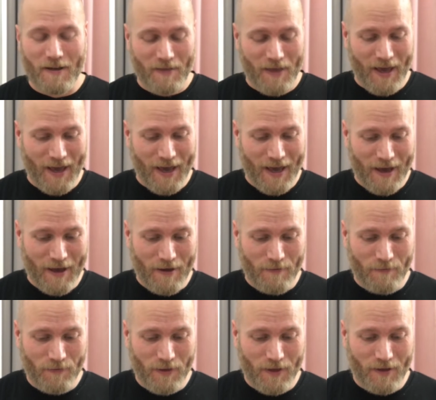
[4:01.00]

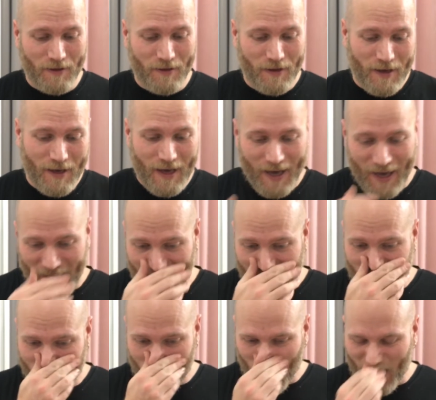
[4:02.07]
And
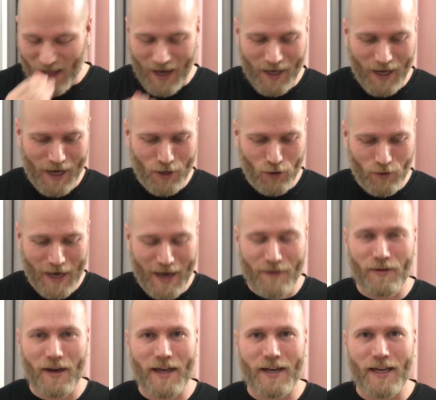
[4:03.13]
well, I don't have
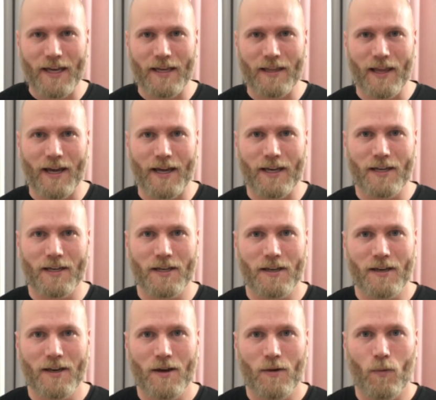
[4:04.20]
any
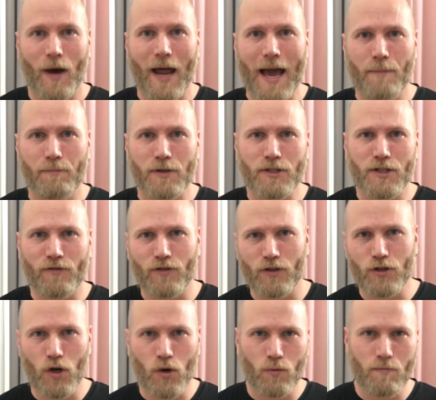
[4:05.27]
what happens if you
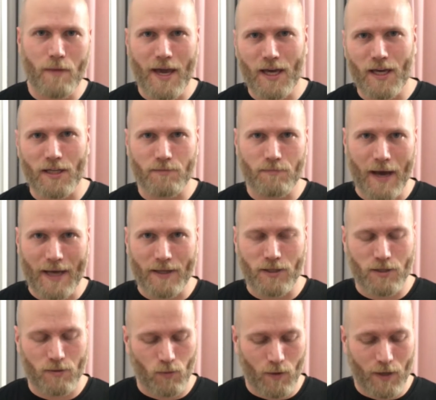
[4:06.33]
don't make it,
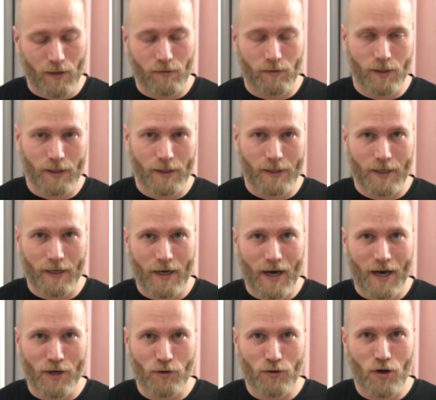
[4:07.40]
Mats? Well,
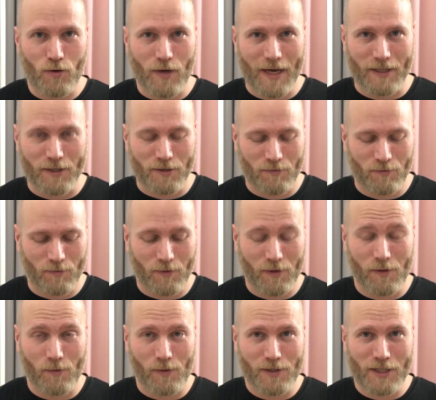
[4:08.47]
I don't know yet.
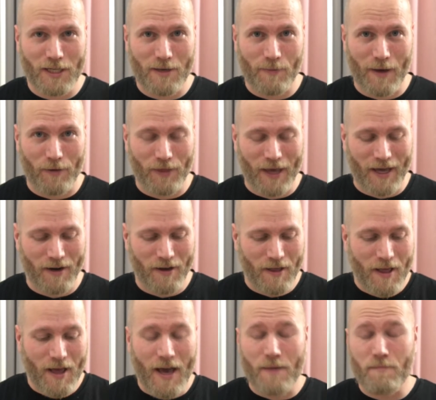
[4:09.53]
We'll see about that.
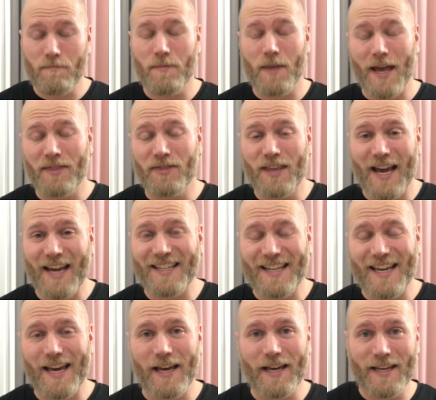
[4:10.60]
And the
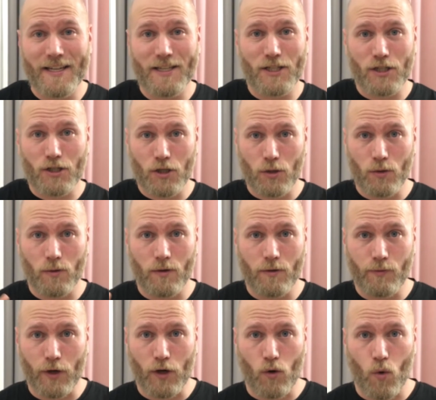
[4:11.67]
idea is to
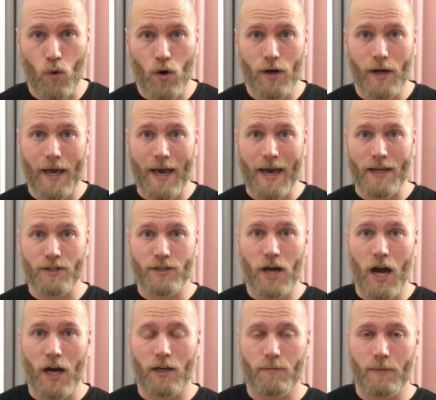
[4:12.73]
record and
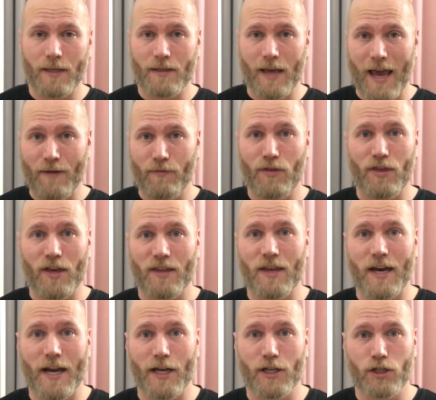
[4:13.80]
document everything
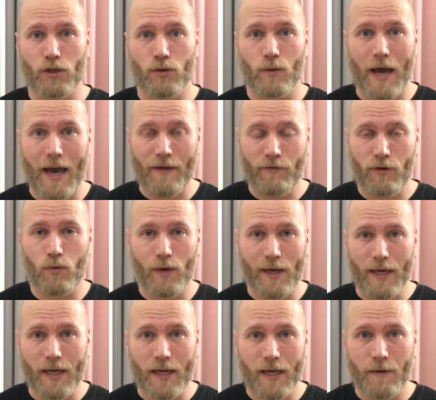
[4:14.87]
that I do every
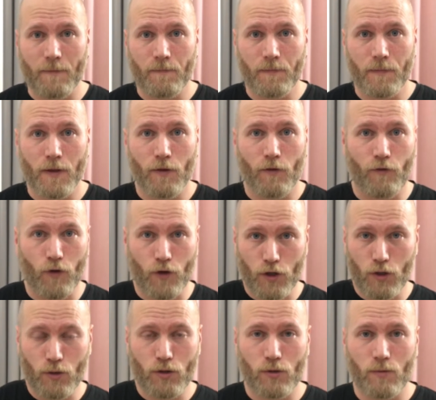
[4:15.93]
week for
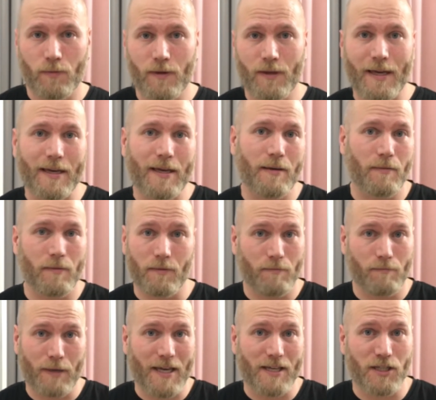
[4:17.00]
you to
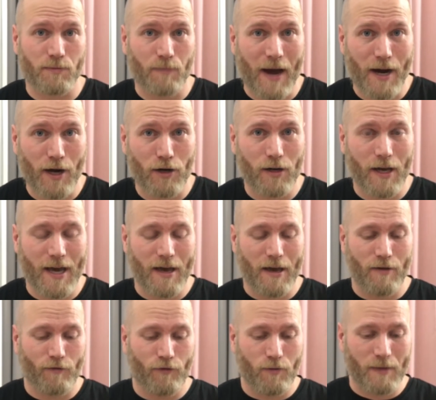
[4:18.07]
be inspired,
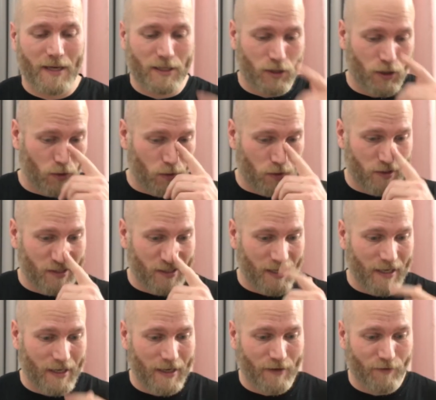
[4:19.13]
and for me to
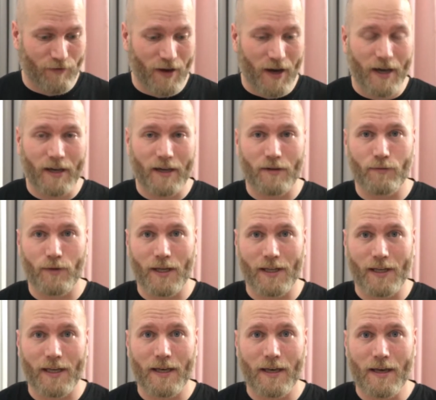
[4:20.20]
see if I can
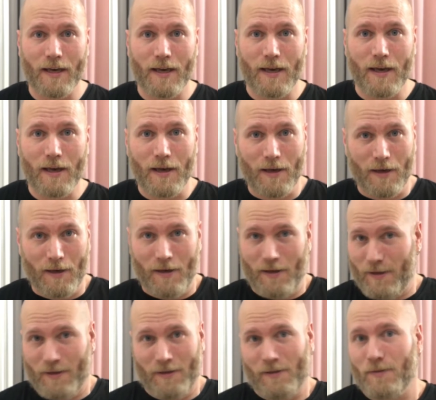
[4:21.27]
really,
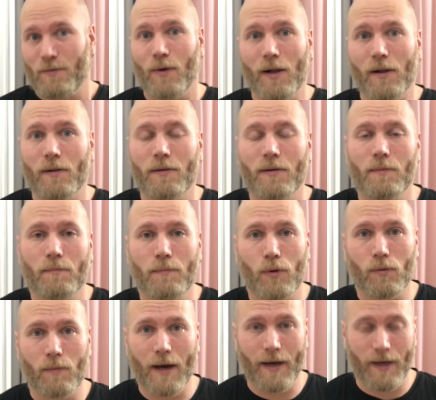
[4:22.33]
well,
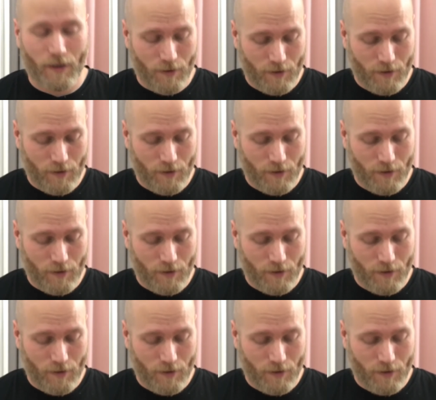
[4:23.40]
pull my